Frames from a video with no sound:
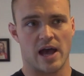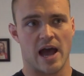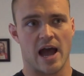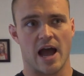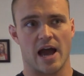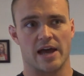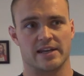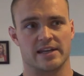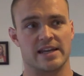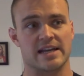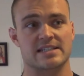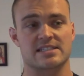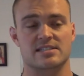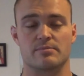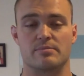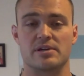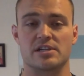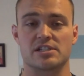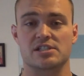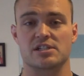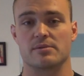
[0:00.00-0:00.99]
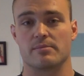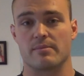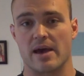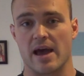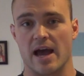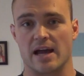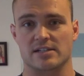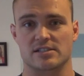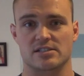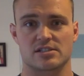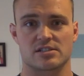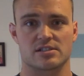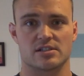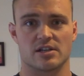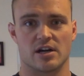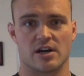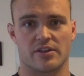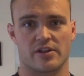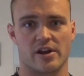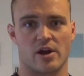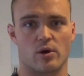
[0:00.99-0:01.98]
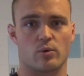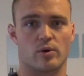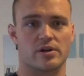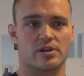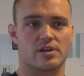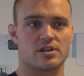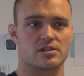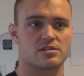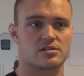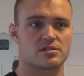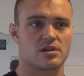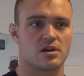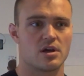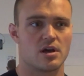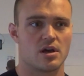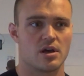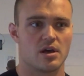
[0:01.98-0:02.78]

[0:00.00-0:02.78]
at an exhibition match that I witnessed